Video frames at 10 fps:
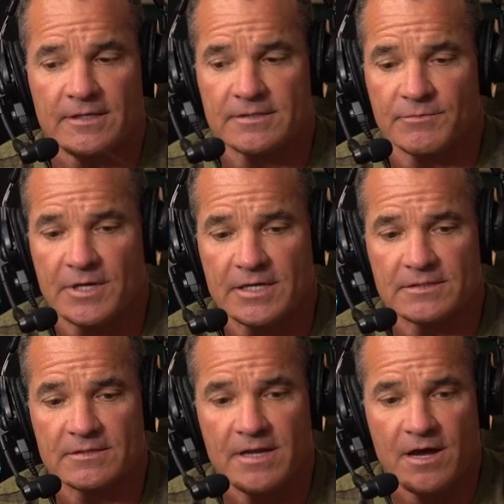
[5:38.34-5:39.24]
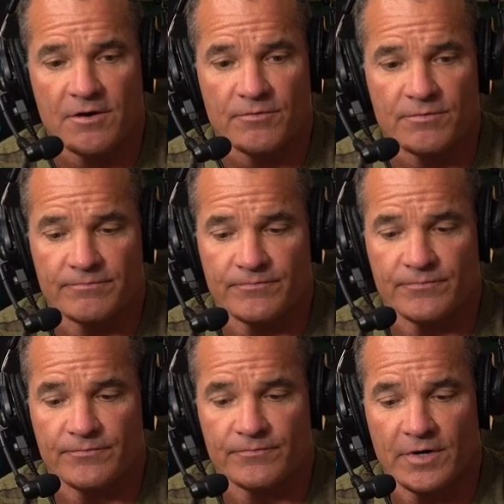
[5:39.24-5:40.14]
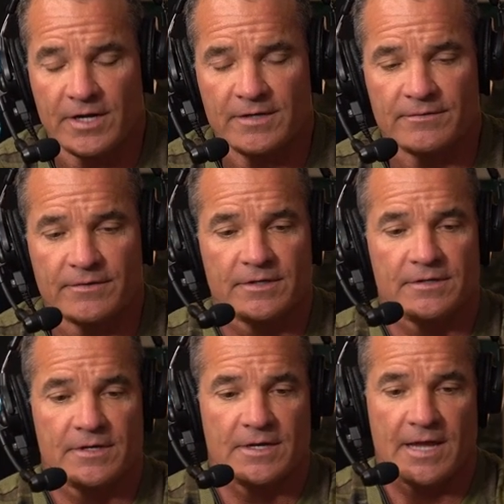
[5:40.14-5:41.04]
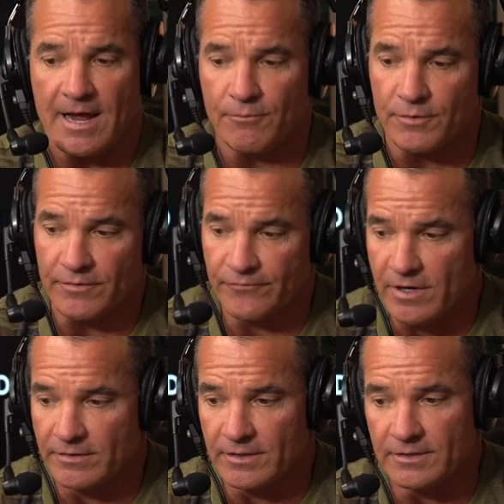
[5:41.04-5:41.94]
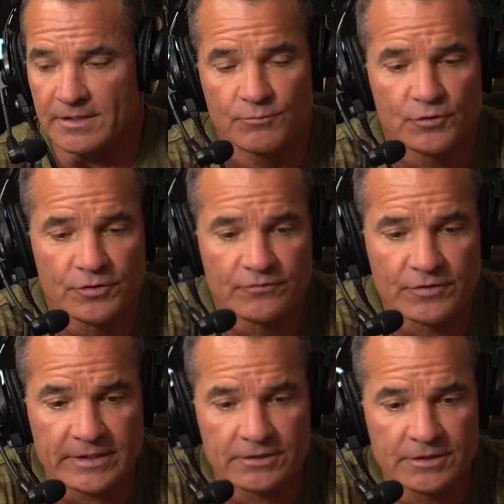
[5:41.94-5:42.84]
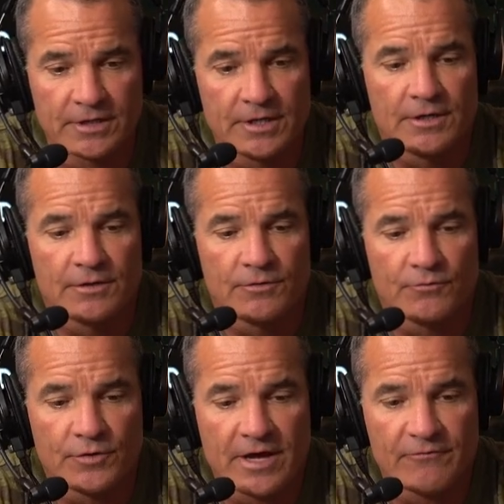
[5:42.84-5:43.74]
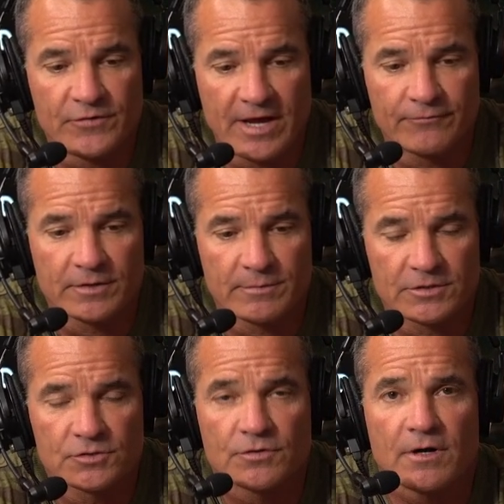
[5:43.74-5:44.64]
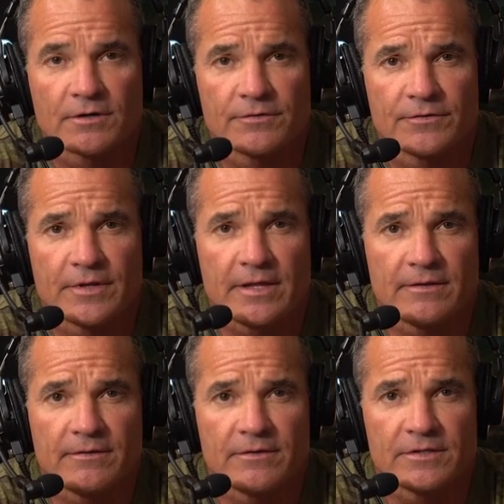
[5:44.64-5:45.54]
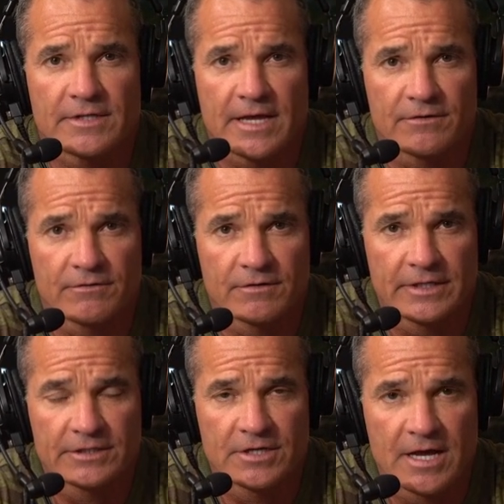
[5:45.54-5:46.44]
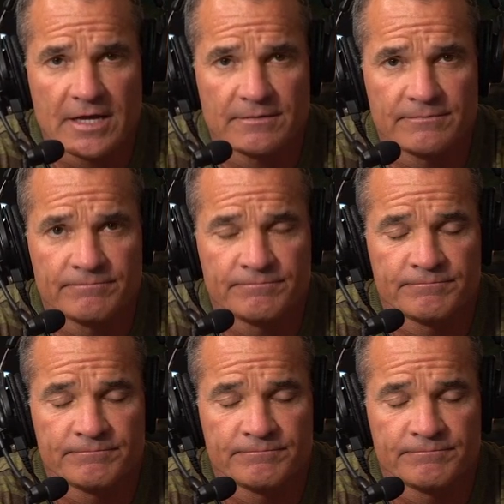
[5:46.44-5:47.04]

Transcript: and in some cases, no. Right? The I would have thought that the improved clinch would have definitely been stronger than the standard clinch knot.